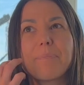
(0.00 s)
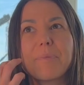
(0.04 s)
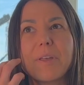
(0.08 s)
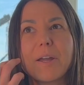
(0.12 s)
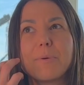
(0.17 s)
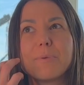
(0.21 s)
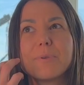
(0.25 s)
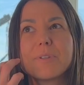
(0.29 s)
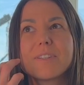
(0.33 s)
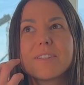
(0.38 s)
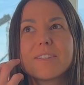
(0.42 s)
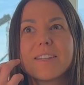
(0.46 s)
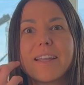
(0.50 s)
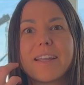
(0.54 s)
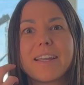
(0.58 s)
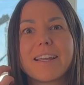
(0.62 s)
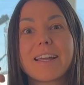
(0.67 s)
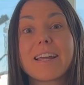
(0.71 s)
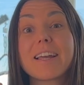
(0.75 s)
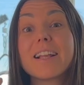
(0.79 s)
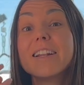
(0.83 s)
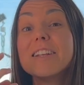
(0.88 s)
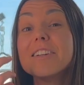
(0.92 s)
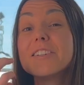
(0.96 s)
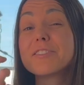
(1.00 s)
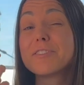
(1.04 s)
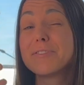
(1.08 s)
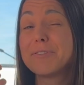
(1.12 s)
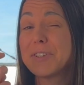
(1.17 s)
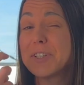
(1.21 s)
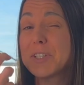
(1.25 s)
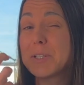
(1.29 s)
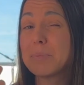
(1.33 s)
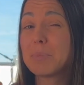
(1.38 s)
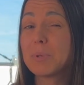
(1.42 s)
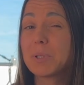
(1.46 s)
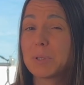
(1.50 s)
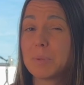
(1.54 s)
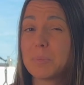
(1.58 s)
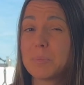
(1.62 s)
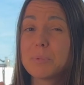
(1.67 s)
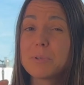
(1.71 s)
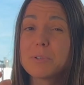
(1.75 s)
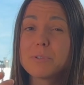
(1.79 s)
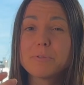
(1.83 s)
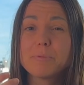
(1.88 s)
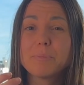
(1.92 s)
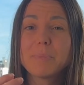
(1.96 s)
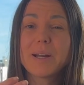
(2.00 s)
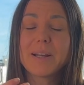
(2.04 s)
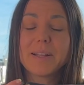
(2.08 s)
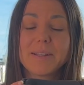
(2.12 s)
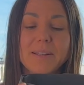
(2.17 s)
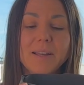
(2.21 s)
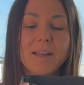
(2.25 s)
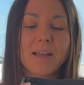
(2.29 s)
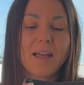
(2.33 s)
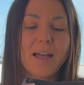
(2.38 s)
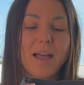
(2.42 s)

I would say, clear, visible improvement